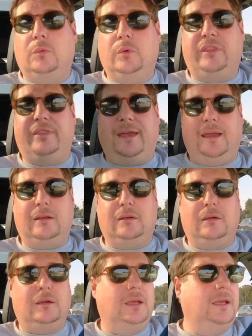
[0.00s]
With that,
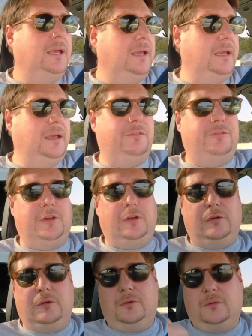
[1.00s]
if
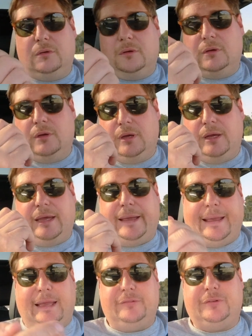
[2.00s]
you
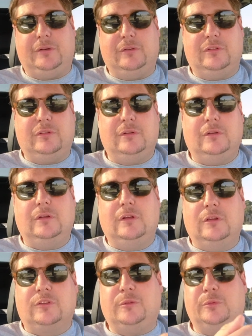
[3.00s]
haven't
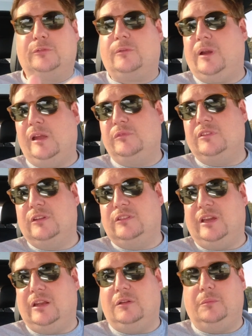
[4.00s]
subscribed to the
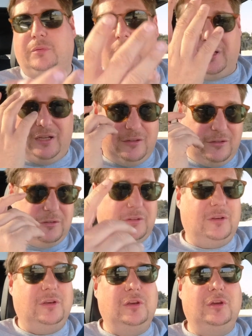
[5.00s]
channel, please
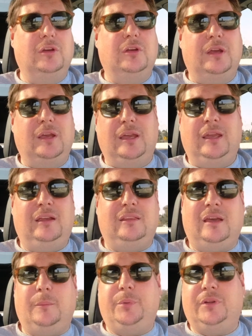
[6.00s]
hit
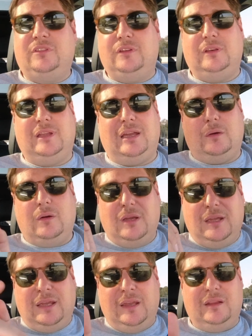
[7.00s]
that button now,
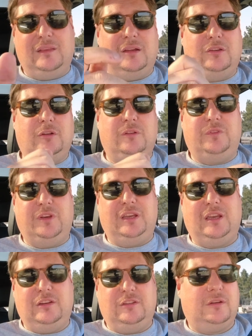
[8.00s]
hit that
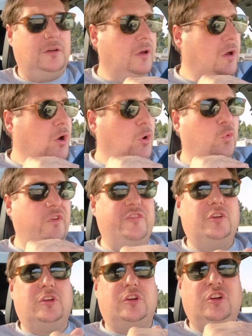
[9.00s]
notification. We've
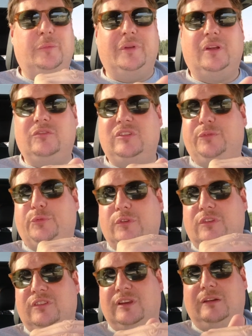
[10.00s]
got a couple of
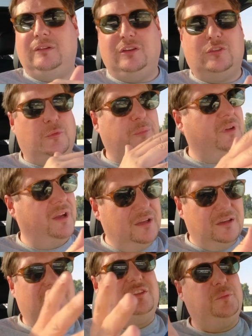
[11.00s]
different series or
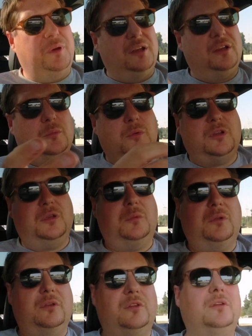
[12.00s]
playlists depending on what you
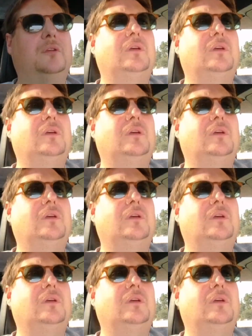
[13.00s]
want